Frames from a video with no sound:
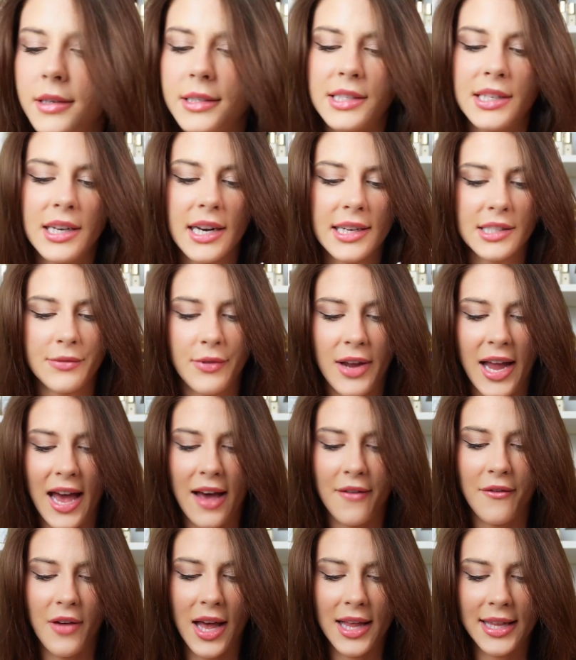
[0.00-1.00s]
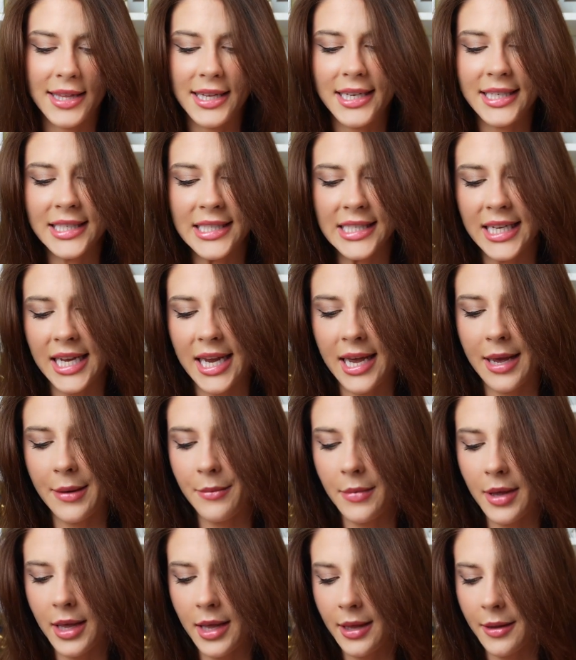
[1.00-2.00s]
So next we have
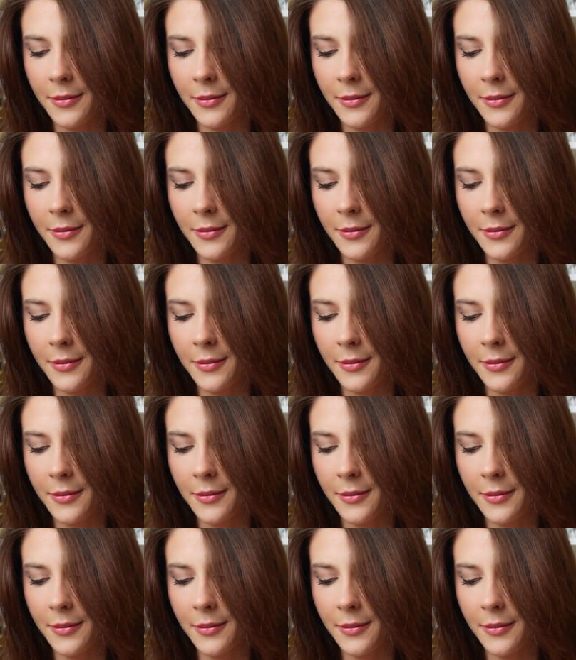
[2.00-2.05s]
Elysium